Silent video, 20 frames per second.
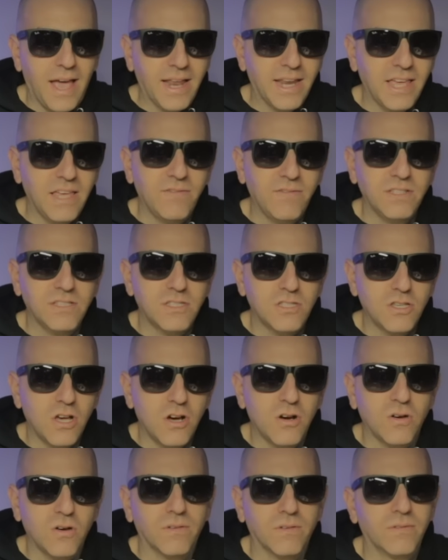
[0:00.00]
And even
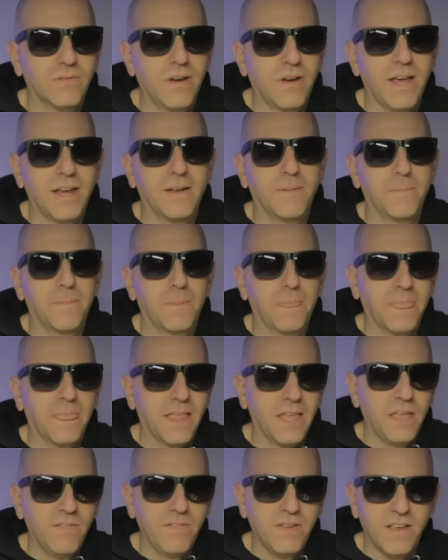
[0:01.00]
so, right,
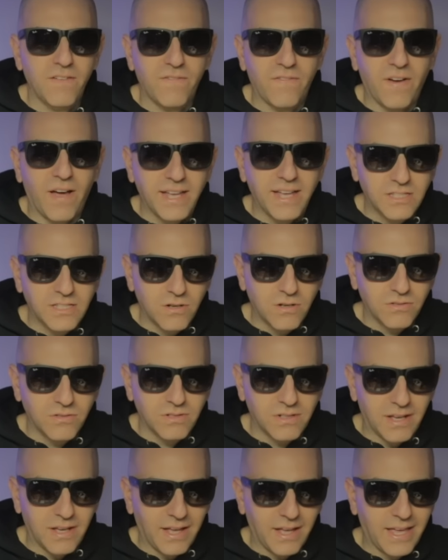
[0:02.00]
even if I
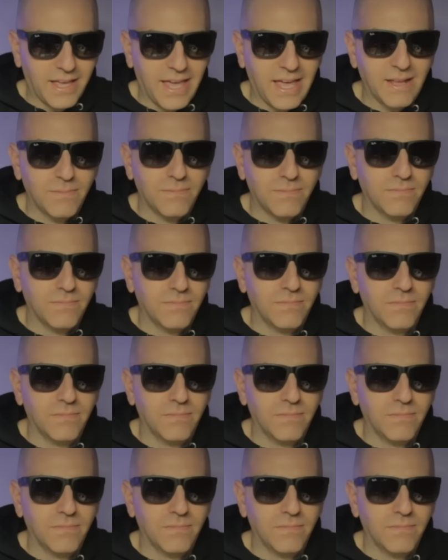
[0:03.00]
don't get